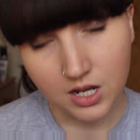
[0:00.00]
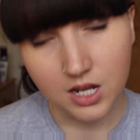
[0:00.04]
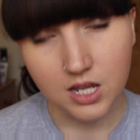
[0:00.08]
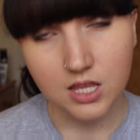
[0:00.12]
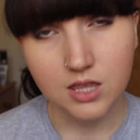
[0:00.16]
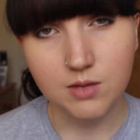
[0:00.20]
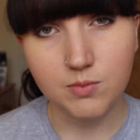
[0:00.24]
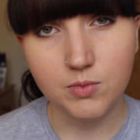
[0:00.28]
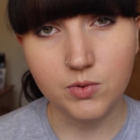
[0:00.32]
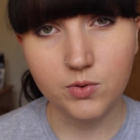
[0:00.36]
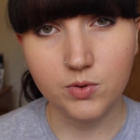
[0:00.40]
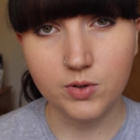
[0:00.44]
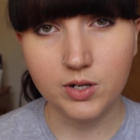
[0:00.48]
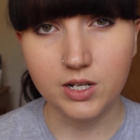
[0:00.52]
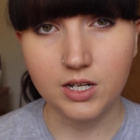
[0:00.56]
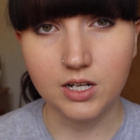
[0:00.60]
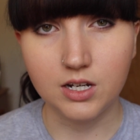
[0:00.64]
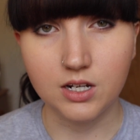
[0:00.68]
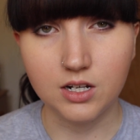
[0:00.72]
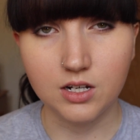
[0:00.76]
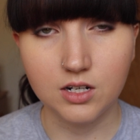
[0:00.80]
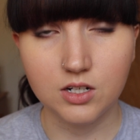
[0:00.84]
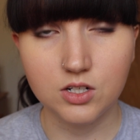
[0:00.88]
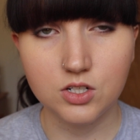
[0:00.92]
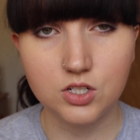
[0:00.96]
in the
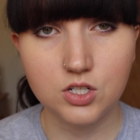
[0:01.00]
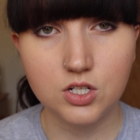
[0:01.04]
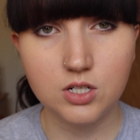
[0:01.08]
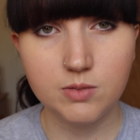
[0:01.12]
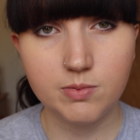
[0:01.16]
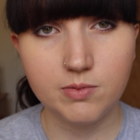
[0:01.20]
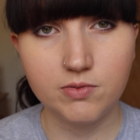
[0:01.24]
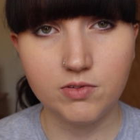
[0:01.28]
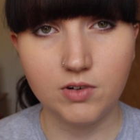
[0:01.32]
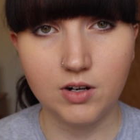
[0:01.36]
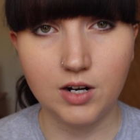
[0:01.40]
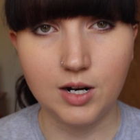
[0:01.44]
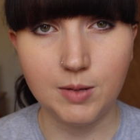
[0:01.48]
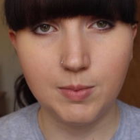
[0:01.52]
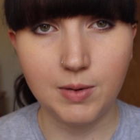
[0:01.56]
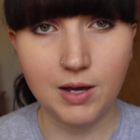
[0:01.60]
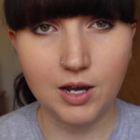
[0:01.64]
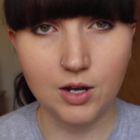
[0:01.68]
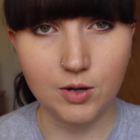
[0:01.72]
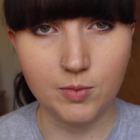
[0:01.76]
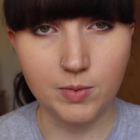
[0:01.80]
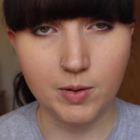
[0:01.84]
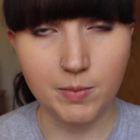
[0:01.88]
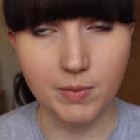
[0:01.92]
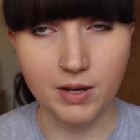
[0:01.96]
morning, just before I apply
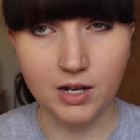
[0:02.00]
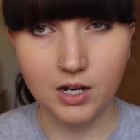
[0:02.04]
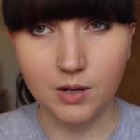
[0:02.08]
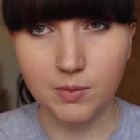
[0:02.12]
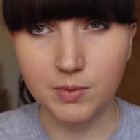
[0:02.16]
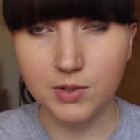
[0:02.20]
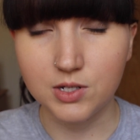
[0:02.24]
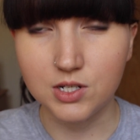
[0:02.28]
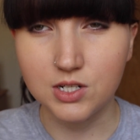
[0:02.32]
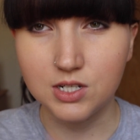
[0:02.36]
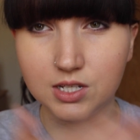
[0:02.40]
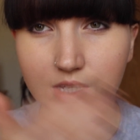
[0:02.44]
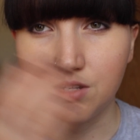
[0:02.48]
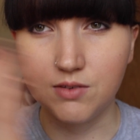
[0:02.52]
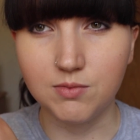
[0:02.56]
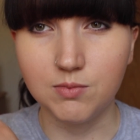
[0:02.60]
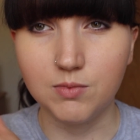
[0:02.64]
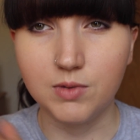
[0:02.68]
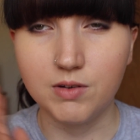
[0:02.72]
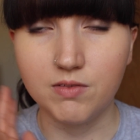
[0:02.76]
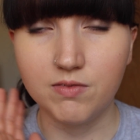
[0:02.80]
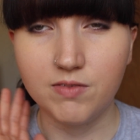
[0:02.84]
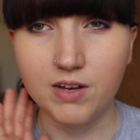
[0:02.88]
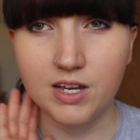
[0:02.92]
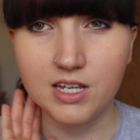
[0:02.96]
all my makeup. I just give
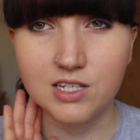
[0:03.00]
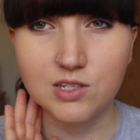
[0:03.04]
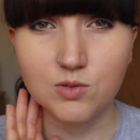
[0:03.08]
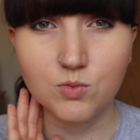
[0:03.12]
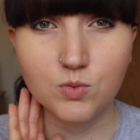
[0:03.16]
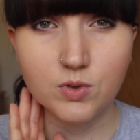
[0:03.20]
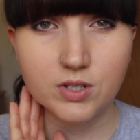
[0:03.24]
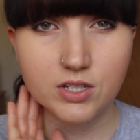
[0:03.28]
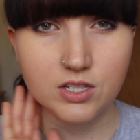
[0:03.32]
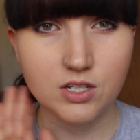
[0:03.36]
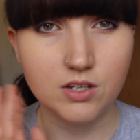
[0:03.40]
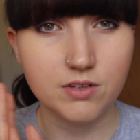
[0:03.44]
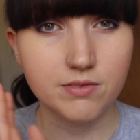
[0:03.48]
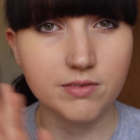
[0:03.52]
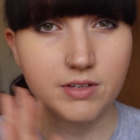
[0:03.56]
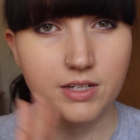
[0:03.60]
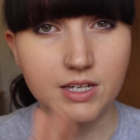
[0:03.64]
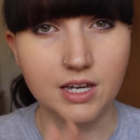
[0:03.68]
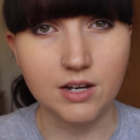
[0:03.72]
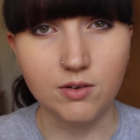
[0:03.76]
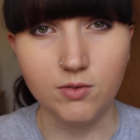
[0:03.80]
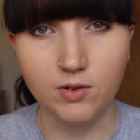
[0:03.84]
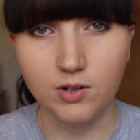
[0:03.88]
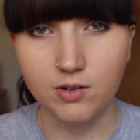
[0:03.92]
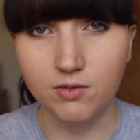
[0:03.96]
my face a once over,
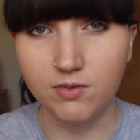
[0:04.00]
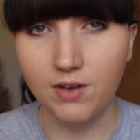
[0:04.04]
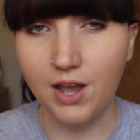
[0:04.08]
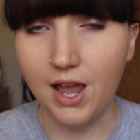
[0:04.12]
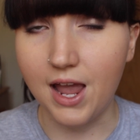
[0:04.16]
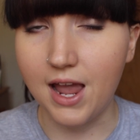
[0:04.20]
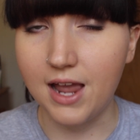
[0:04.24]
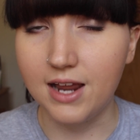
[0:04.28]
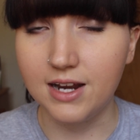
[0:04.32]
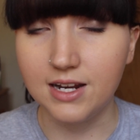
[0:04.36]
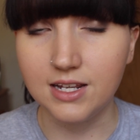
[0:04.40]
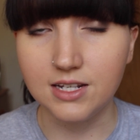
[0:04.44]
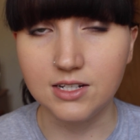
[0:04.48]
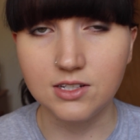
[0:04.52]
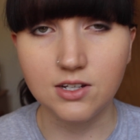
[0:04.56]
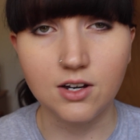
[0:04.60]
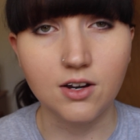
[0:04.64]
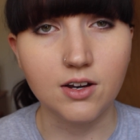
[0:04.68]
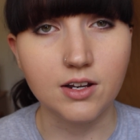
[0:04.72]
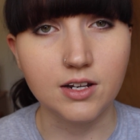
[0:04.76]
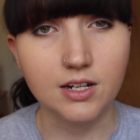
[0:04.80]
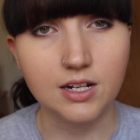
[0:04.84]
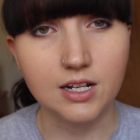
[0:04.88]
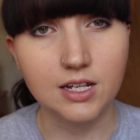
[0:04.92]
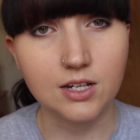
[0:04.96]
get rid of any
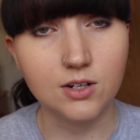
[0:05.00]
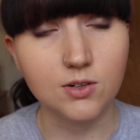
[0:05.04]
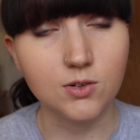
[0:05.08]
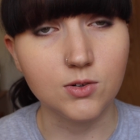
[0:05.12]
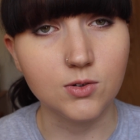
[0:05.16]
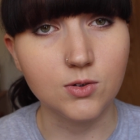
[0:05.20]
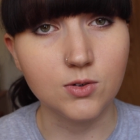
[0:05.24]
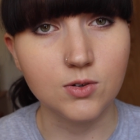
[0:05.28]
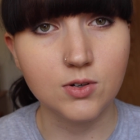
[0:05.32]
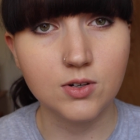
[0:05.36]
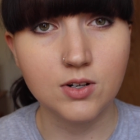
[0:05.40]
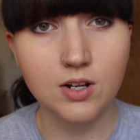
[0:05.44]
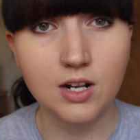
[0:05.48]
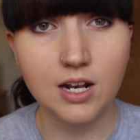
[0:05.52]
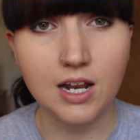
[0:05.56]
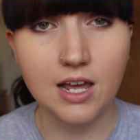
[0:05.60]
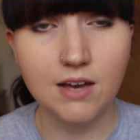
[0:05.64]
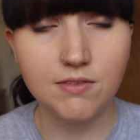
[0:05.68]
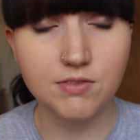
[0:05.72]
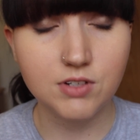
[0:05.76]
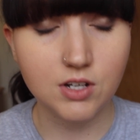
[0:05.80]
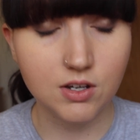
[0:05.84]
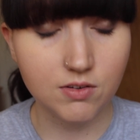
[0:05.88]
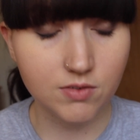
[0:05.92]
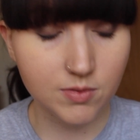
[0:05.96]
tiny little
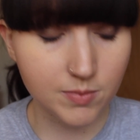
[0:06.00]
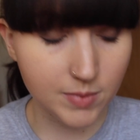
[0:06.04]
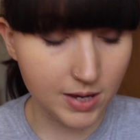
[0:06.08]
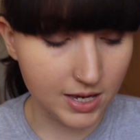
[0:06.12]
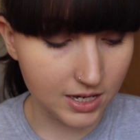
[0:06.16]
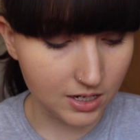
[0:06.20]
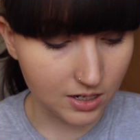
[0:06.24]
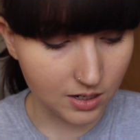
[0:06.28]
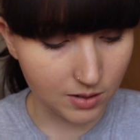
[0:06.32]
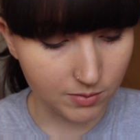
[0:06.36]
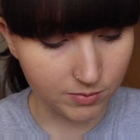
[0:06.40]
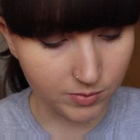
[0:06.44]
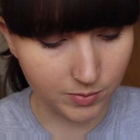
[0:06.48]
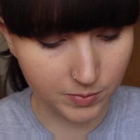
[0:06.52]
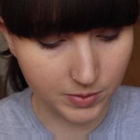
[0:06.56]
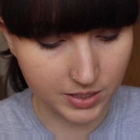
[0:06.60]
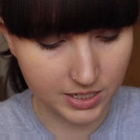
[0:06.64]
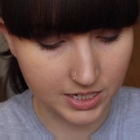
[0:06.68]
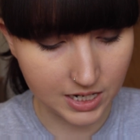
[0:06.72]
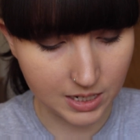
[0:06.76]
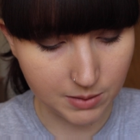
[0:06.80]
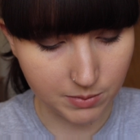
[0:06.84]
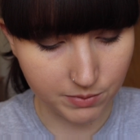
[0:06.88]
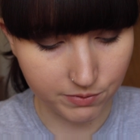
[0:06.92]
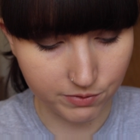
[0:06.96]
leftover makeup from the
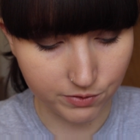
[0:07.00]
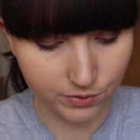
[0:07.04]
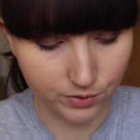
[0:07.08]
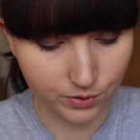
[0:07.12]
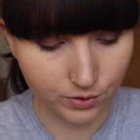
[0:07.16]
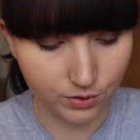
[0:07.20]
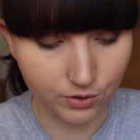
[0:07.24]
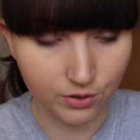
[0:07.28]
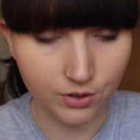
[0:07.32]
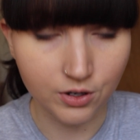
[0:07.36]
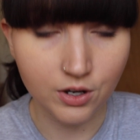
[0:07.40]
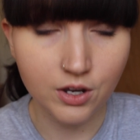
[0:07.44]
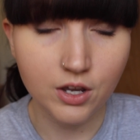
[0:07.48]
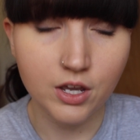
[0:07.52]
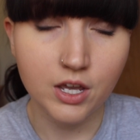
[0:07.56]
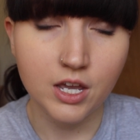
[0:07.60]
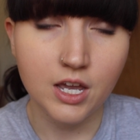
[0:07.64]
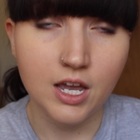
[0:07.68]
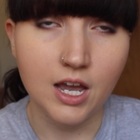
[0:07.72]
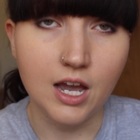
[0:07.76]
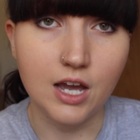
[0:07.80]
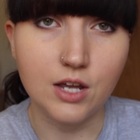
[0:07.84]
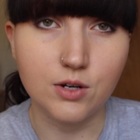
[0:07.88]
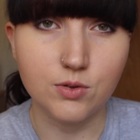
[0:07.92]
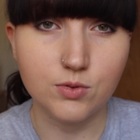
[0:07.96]
day before,
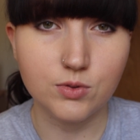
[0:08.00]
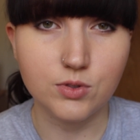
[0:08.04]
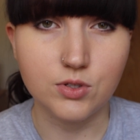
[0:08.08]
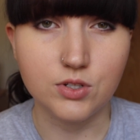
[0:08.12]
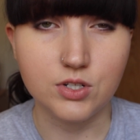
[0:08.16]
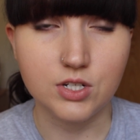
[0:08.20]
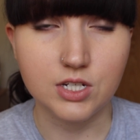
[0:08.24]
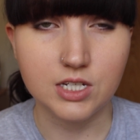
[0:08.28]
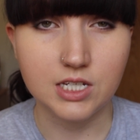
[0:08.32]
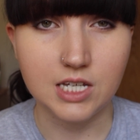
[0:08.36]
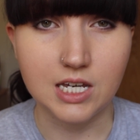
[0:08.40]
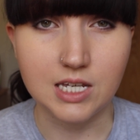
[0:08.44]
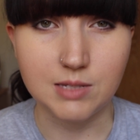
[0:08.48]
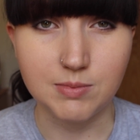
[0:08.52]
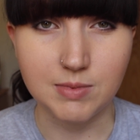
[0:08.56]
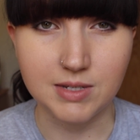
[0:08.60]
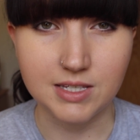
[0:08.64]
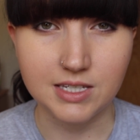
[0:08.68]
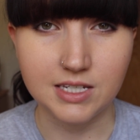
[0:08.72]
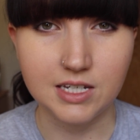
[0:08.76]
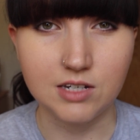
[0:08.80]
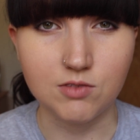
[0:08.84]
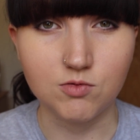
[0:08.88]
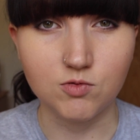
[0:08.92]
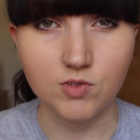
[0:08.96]
and also just gets my
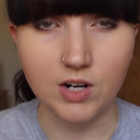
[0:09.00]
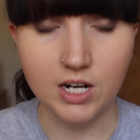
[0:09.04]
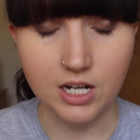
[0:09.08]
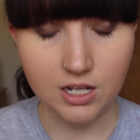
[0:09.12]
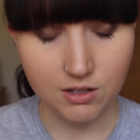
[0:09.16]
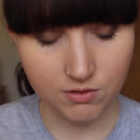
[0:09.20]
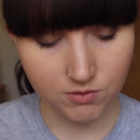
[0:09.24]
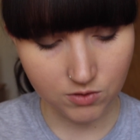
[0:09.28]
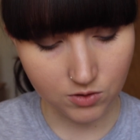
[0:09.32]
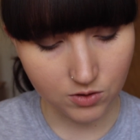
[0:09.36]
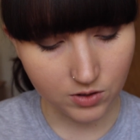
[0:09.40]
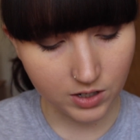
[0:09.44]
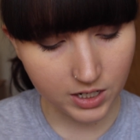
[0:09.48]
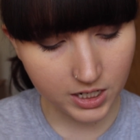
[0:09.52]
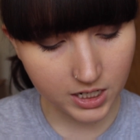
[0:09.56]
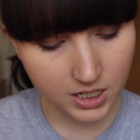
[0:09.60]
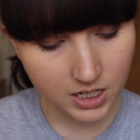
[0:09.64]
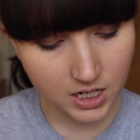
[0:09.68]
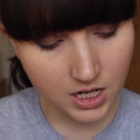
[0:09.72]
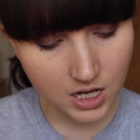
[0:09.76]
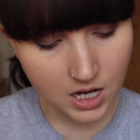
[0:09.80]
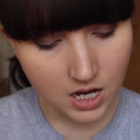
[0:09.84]
skin ready for it.